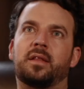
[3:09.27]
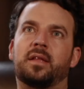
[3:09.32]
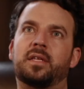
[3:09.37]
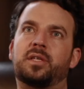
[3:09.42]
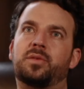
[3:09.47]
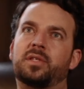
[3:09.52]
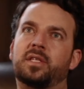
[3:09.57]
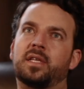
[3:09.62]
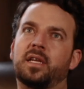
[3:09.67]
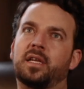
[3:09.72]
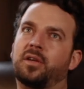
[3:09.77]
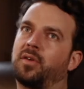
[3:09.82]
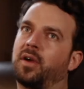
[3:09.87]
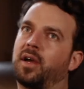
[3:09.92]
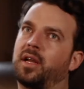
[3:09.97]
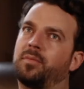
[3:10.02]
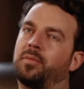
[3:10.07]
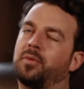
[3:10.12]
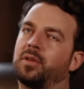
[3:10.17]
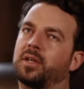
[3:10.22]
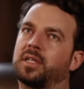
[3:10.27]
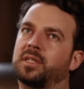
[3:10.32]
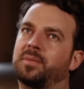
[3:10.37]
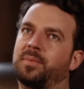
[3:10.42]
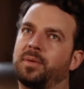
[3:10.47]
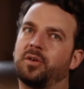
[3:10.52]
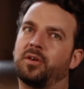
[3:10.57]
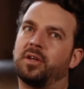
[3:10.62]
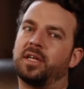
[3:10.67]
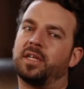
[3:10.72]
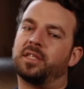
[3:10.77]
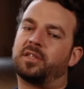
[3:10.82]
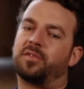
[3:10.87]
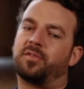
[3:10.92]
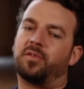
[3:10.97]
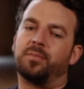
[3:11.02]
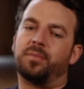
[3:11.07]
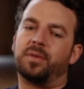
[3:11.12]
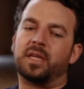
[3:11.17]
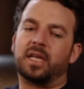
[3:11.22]
This was an incredible experience
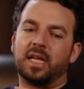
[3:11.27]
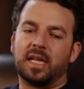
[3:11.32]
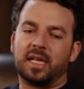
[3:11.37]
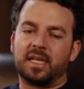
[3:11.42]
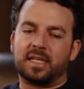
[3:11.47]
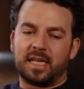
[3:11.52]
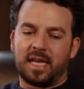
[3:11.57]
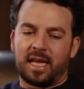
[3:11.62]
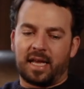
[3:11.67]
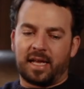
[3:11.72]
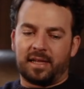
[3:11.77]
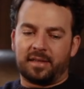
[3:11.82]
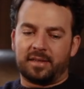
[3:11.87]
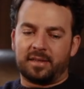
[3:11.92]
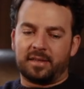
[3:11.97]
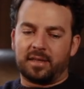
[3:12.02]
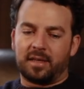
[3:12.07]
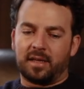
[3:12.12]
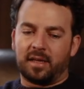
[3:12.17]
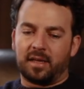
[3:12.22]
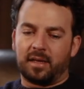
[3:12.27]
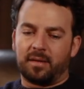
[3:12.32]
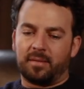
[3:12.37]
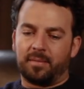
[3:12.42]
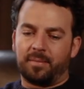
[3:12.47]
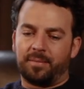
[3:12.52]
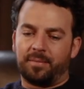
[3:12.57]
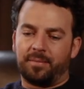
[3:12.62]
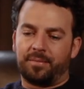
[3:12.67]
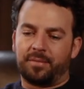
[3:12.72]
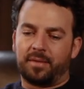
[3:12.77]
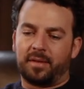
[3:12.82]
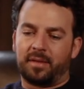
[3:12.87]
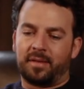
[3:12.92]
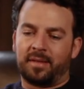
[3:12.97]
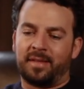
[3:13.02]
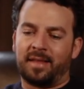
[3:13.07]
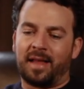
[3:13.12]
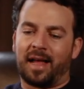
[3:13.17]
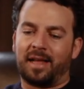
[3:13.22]
from beginning to end,
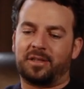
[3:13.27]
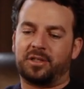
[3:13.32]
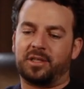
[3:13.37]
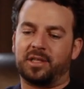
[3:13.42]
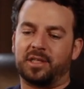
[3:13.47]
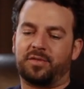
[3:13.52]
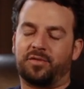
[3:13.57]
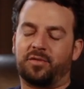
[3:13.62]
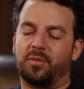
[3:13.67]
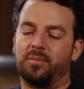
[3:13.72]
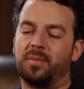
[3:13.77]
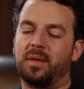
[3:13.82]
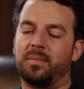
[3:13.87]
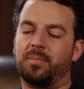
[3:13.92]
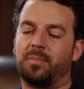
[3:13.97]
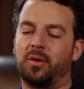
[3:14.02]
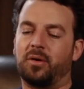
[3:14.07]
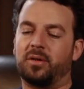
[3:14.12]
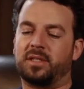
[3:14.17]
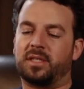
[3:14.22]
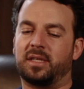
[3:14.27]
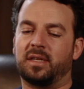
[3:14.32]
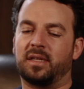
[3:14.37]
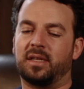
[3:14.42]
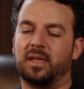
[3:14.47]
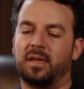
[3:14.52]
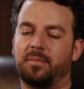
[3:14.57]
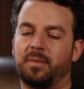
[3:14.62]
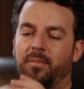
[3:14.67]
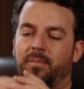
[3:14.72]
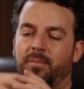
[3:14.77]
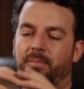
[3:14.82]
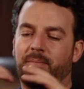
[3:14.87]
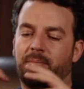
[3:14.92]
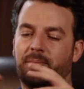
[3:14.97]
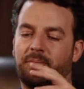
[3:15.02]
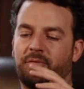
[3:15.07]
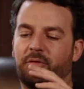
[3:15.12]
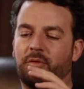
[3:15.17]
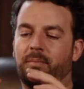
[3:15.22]
not just for me personally, but
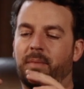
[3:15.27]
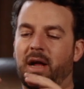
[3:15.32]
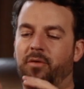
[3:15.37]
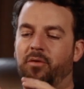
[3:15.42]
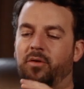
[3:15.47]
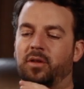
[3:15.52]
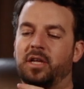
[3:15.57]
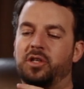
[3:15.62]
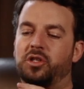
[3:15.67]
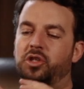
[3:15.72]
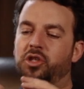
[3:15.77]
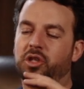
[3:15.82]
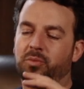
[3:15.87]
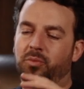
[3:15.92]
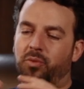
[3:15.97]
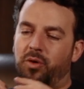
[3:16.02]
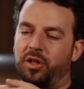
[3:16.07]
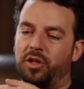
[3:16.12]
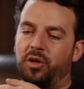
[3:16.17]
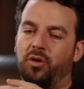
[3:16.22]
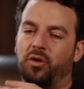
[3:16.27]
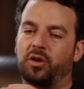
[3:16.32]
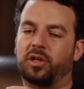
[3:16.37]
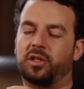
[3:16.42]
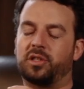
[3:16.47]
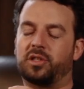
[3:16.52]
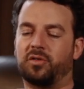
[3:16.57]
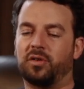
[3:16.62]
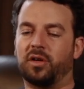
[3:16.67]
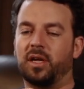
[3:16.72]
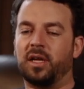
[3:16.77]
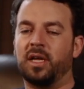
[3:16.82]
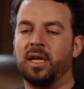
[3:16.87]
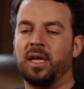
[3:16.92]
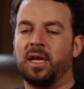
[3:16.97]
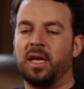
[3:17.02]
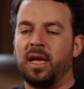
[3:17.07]
for my relationship with the orchestra.